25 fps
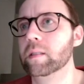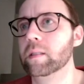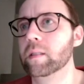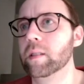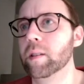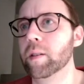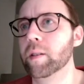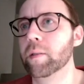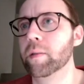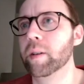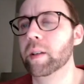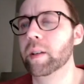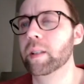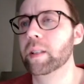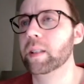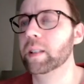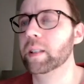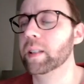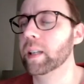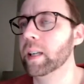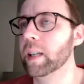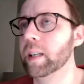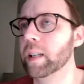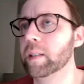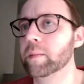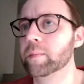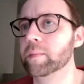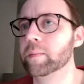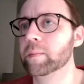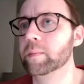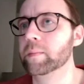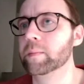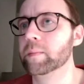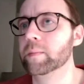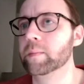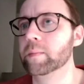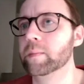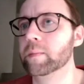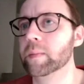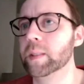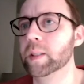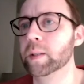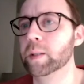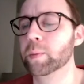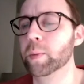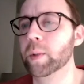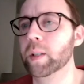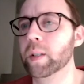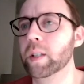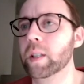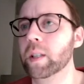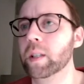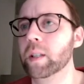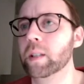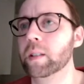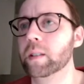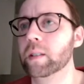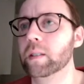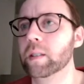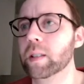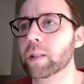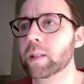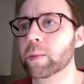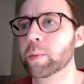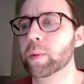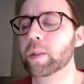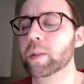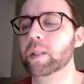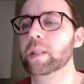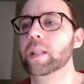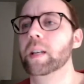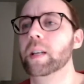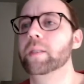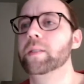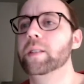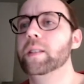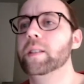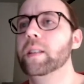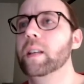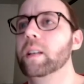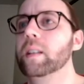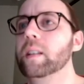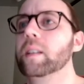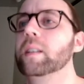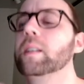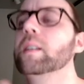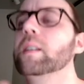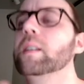Threatening that. That's pretty devastating.